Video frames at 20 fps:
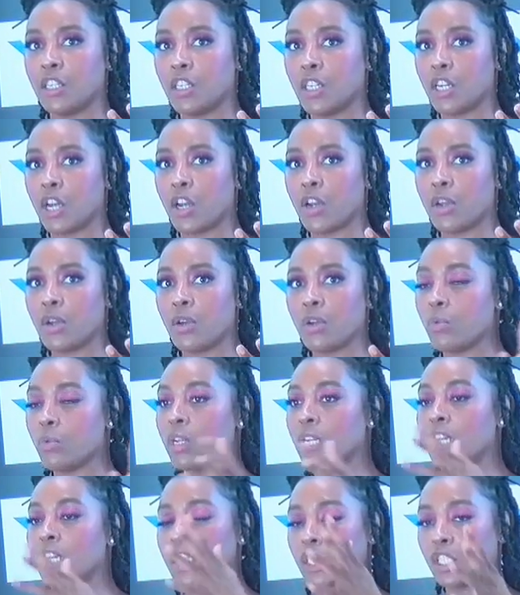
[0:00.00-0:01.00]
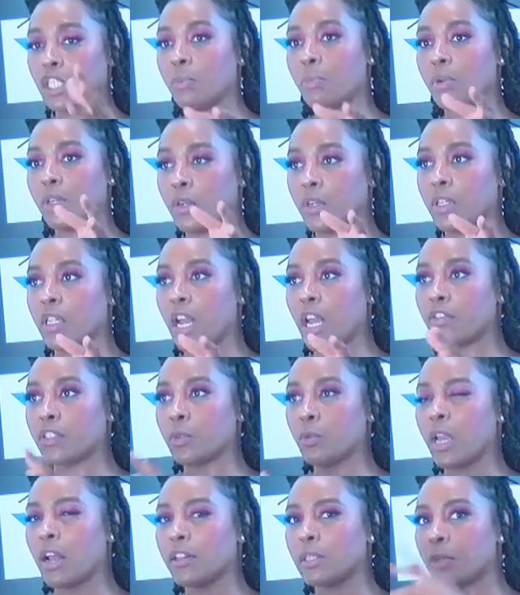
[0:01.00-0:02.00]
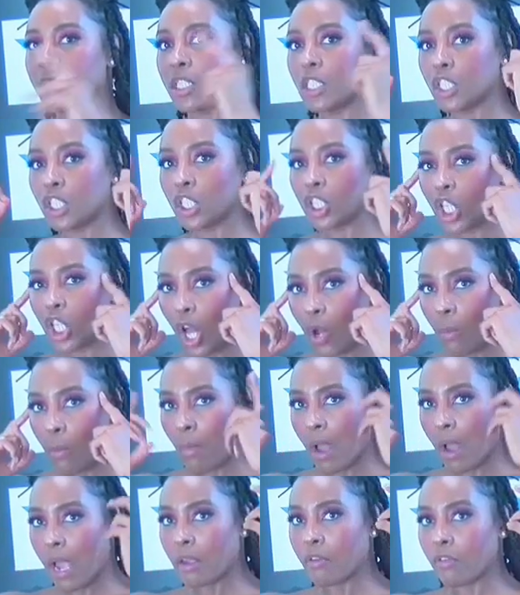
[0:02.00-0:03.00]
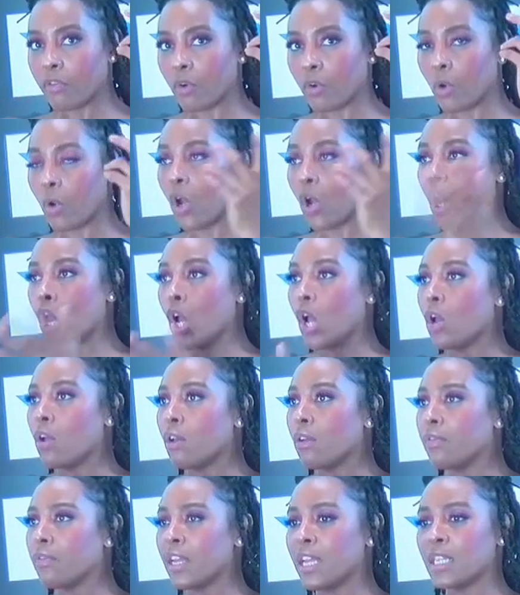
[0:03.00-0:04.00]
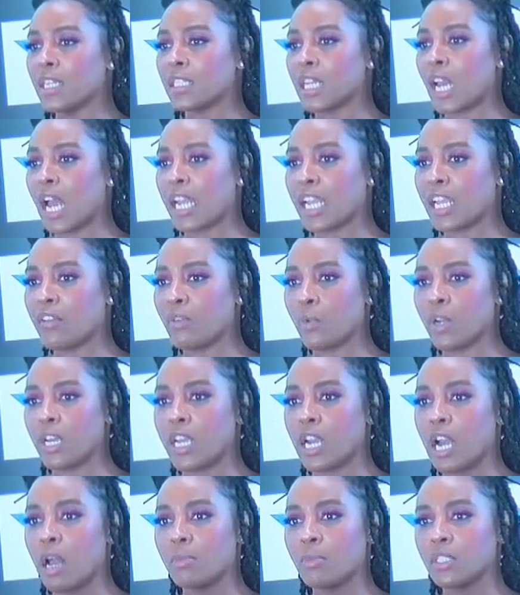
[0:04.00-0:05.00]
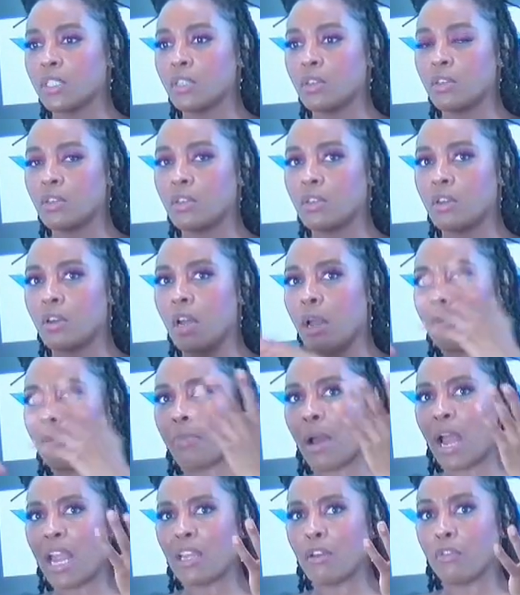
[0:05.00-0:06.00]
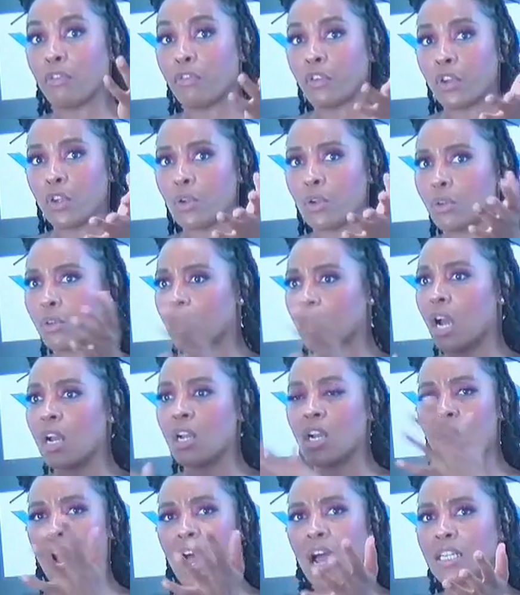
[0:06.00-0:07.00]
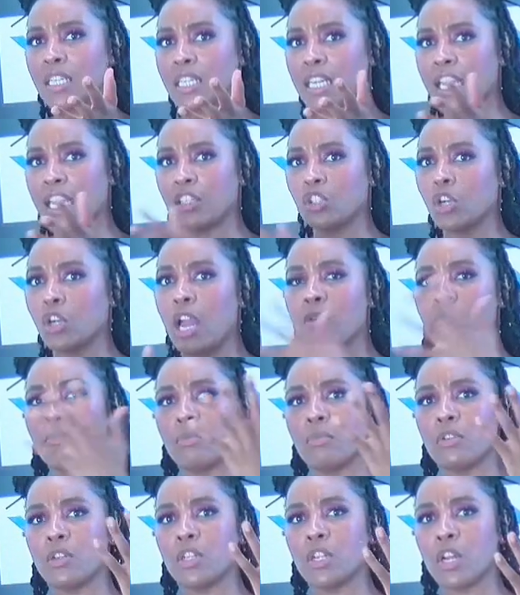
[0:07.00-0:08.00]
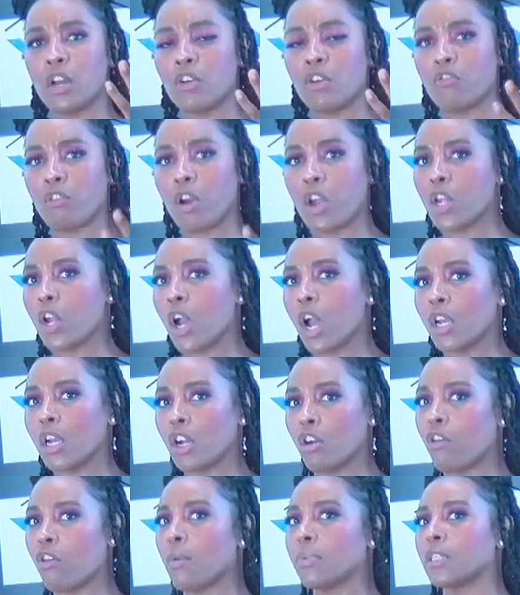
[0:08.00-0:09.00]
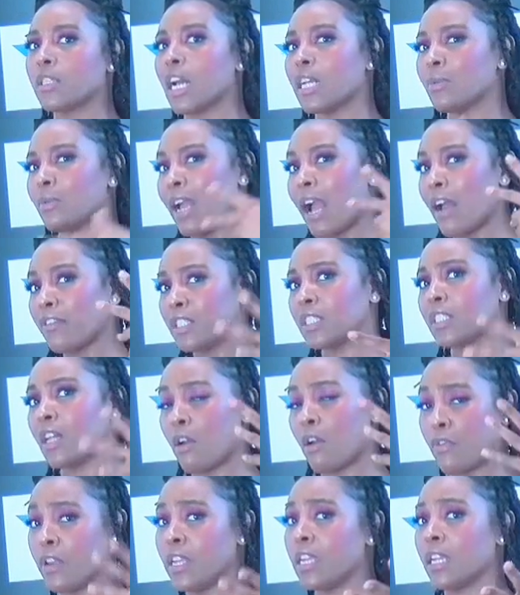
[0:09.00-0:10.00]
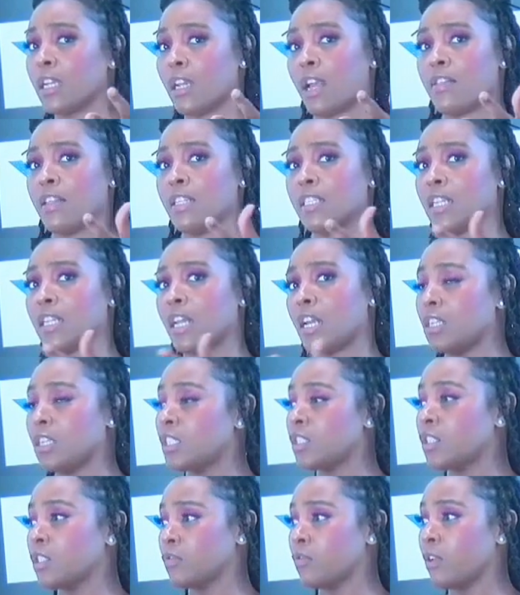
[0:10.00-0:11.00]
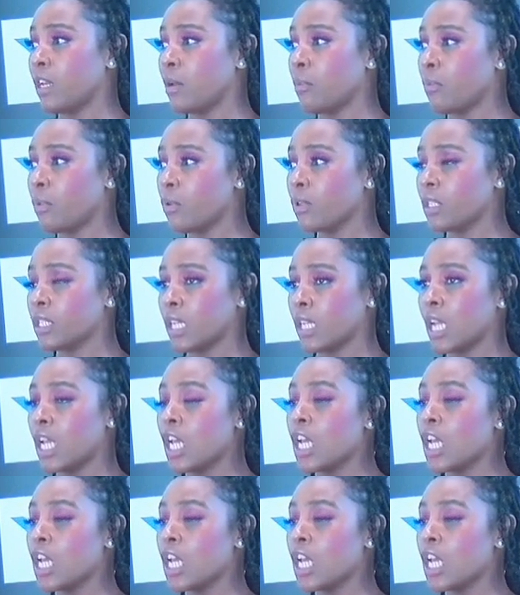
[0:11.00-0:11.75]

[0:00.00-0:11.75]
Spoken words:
You know, we're literally polluting the earth, so we have to be so mindful. Things like, even when it comes to buying food, gardening, trying, you know, grow your own crops, guys, you have to start thinking like this, man. It's really important.